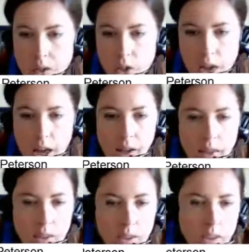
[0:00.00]
So yeah, I
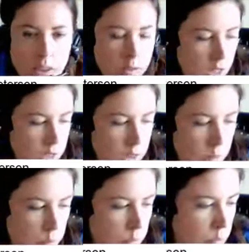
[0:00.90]
think that's
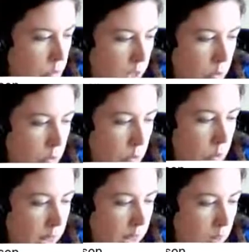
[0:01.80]
pretty cool
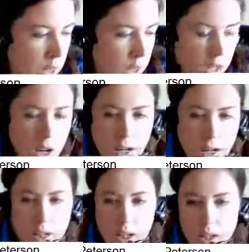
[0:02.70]
when the
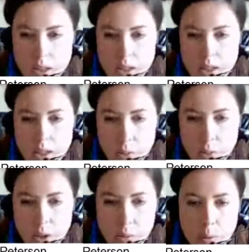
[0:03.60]
content is
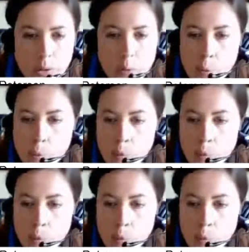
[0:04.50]
applicable.